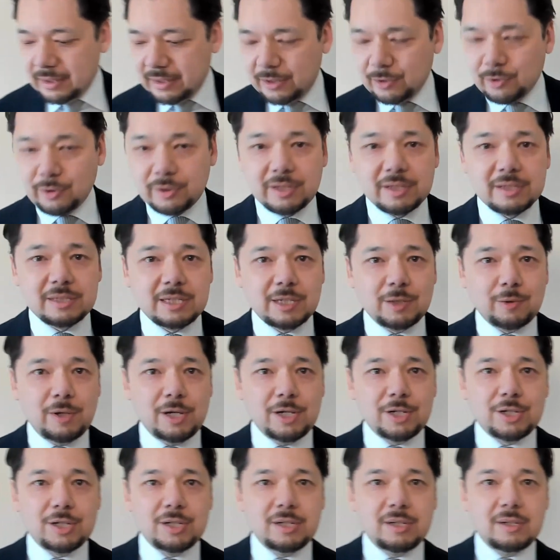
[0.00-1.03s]
Third
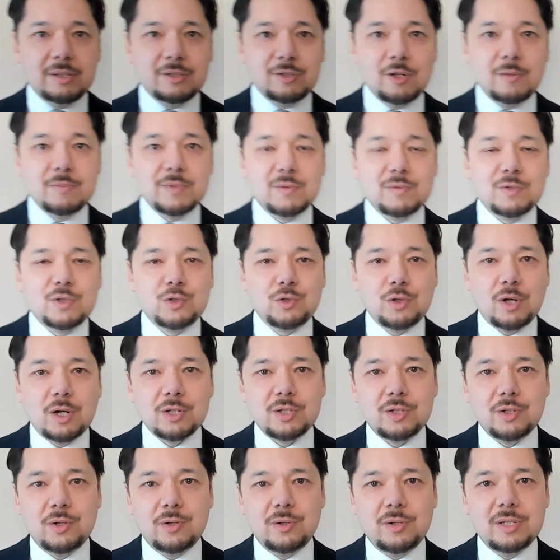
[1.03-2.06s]
consideration in terms of
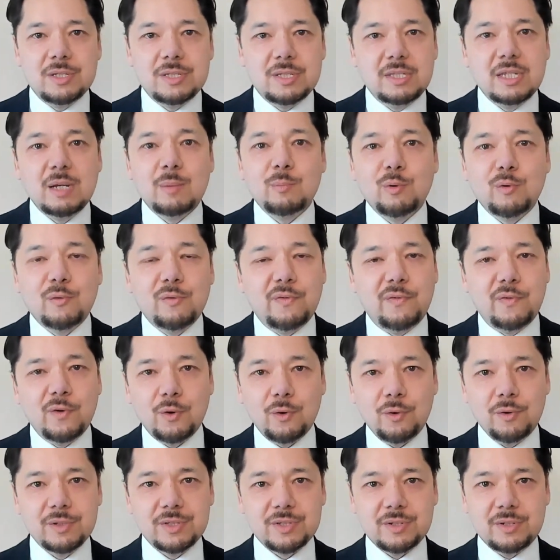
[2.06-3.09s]
structure is the number of
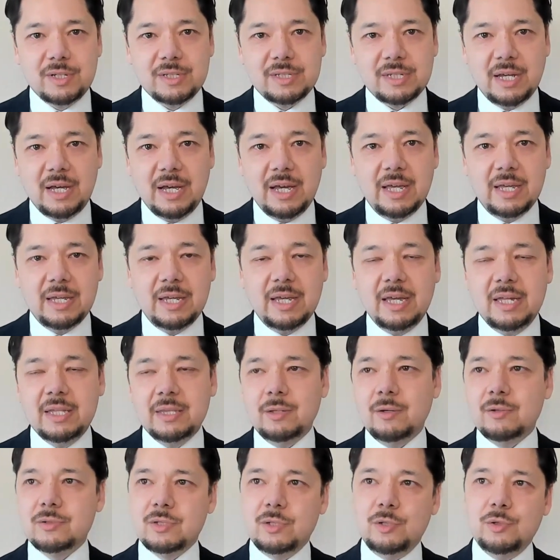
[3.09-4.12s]
folds on a tie, and
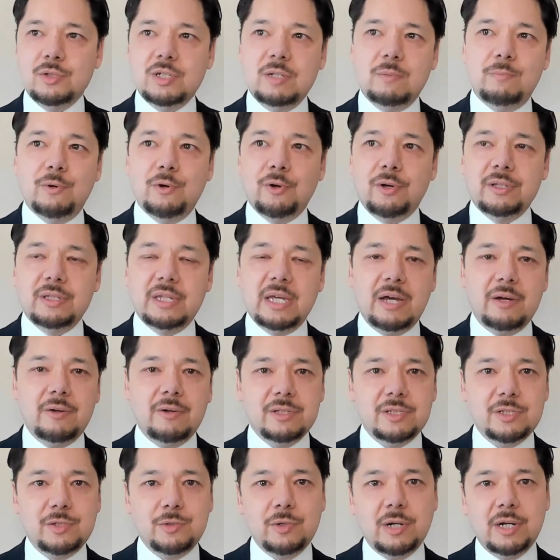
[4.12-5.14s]
those are usually broken down
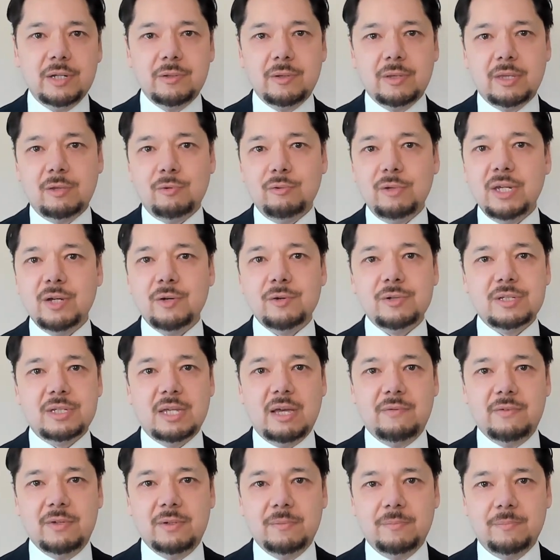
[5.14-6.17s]
into either 3 or
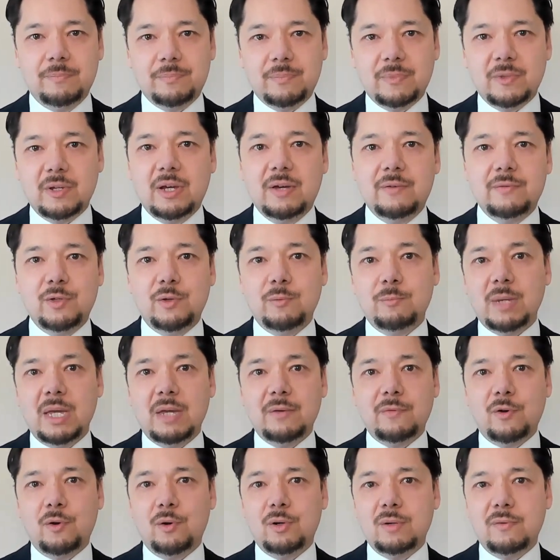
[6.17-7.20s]
7. You may
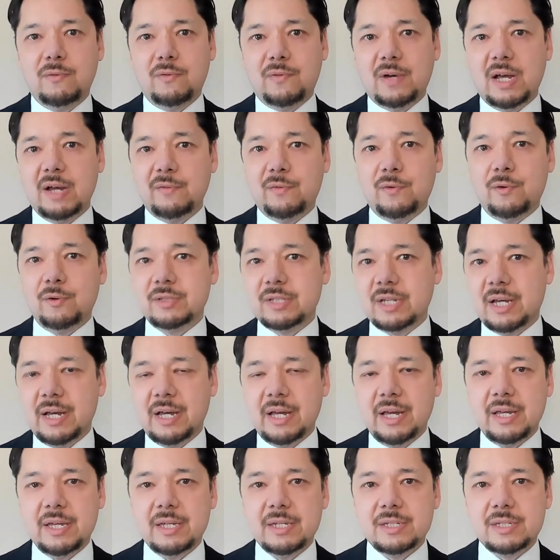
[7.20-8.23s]
have heard of 5-fold
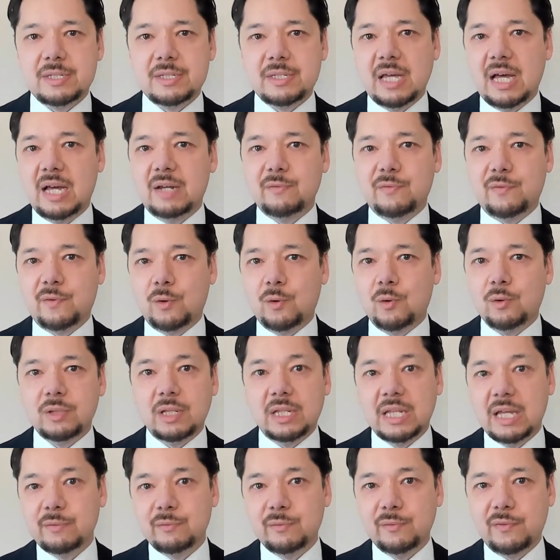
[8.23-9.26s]
ties, 9-fold,
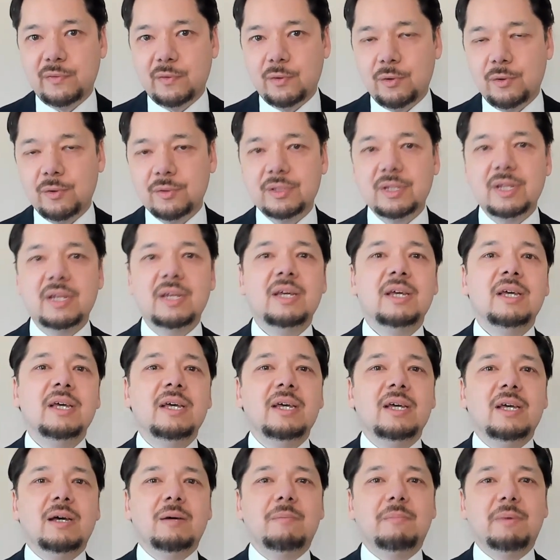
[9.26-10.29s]
11-fold,
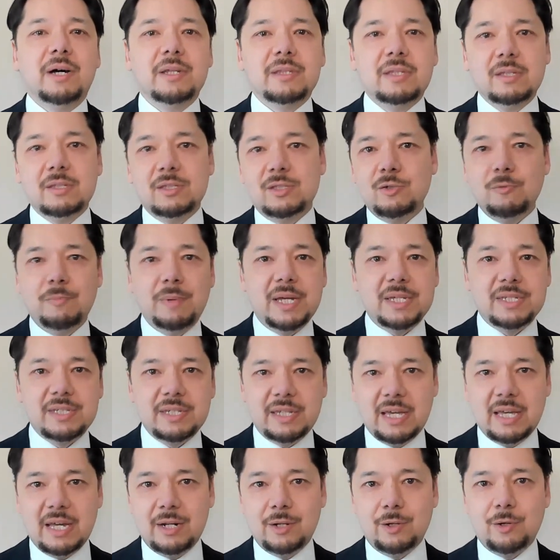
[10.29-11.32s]
but the two
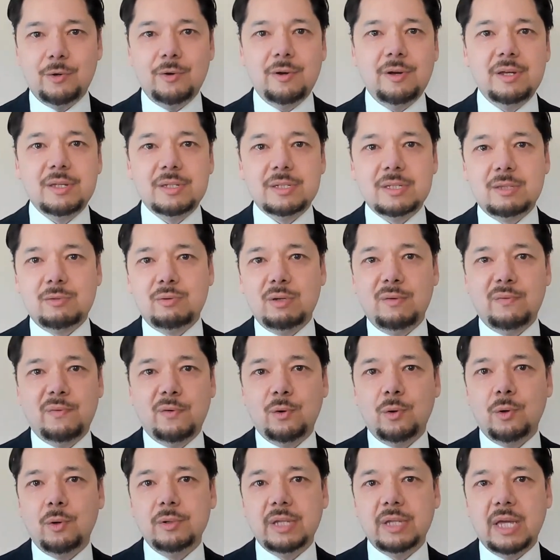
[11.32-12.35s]
basic categories,
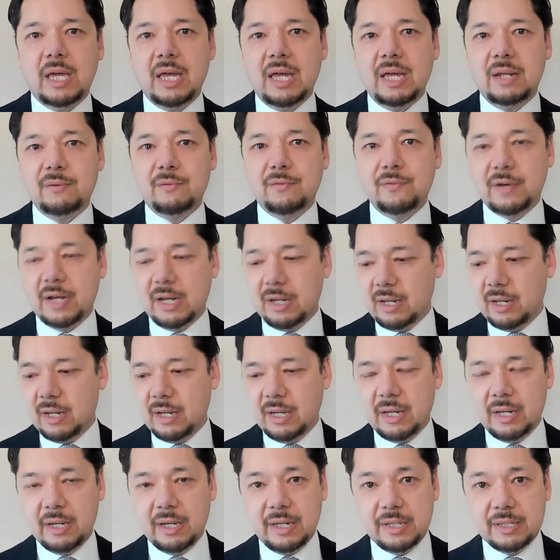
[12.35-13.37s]
3-fold and
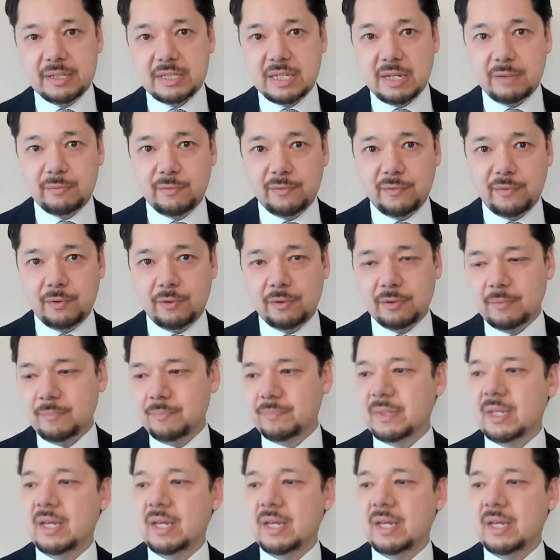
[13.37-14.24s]
7-fold.